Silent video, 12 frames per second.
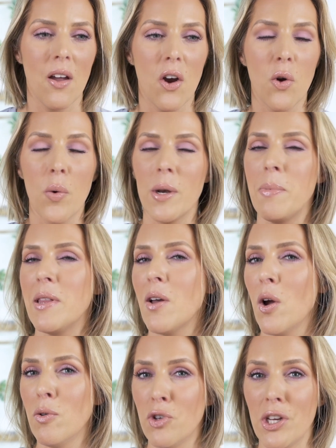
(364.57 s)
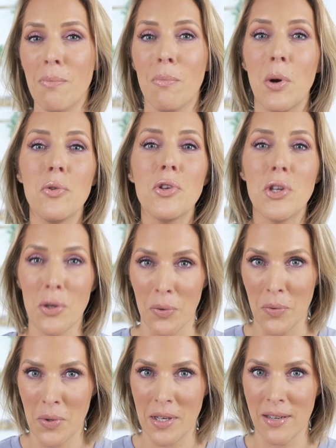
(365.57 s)
are going to be the OG most
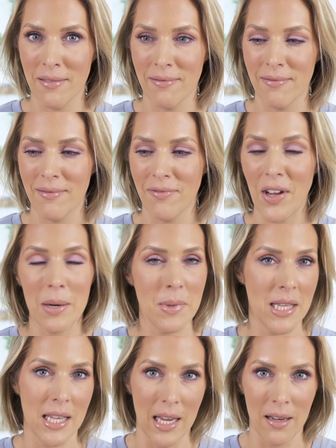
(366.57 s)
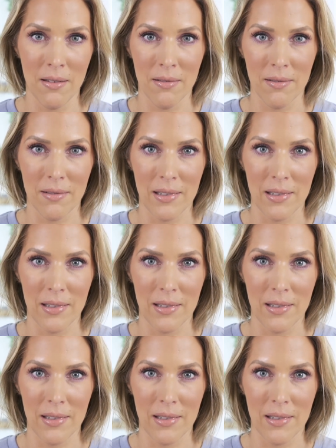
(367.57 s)
used vitamin C